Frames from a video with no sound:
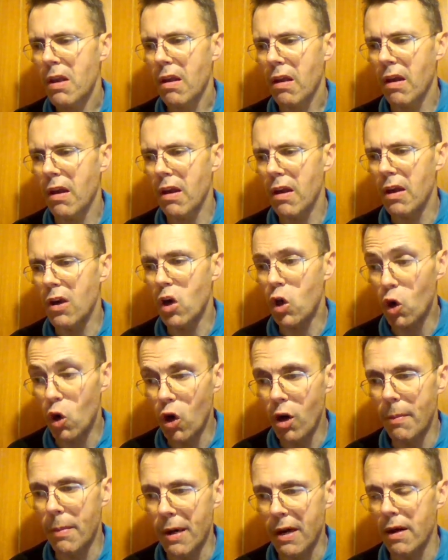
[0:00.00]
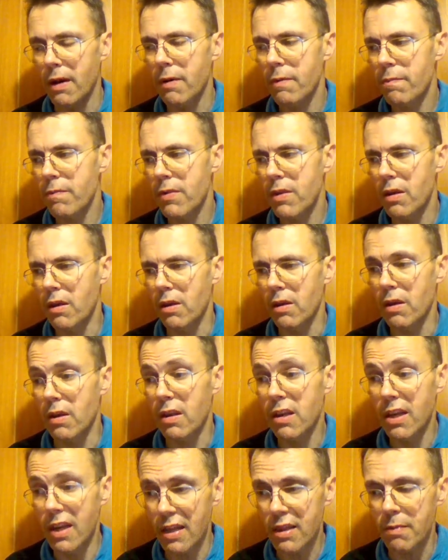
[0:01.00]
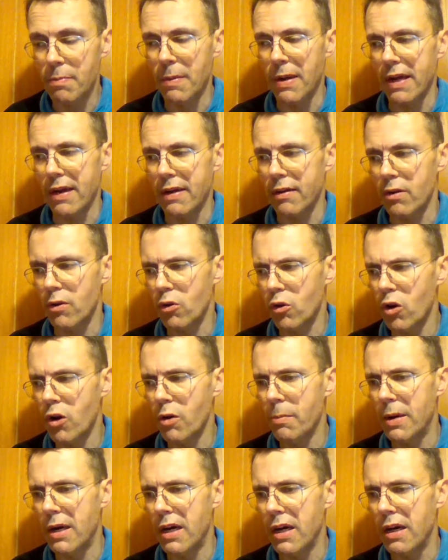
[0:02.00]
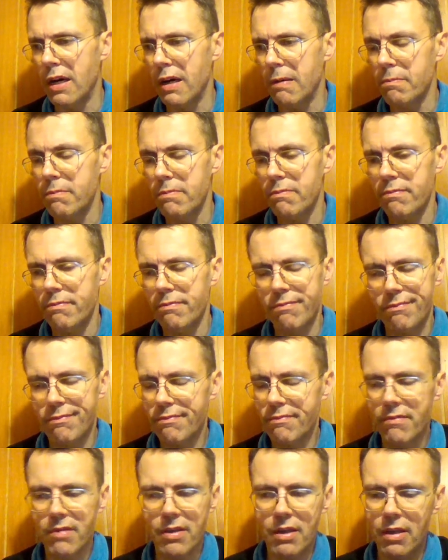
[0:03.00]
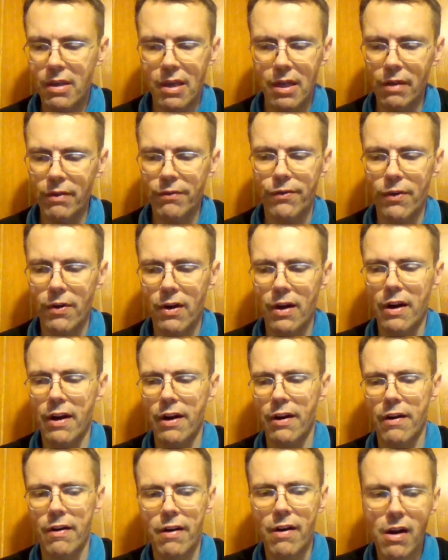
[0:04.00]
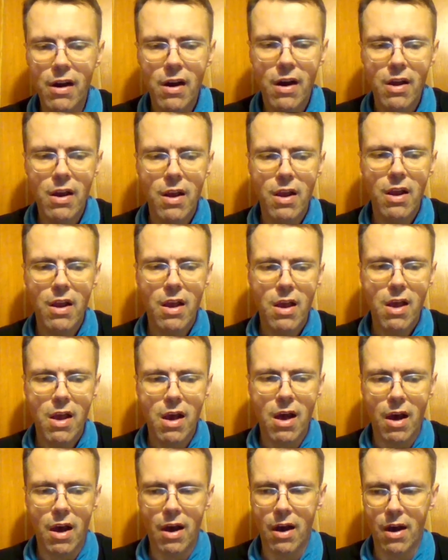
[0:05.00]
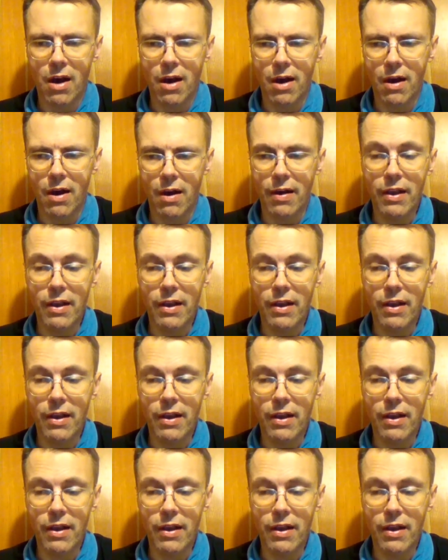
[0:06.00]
uh, Roma uh, hitmen, Roma kill for hire uh,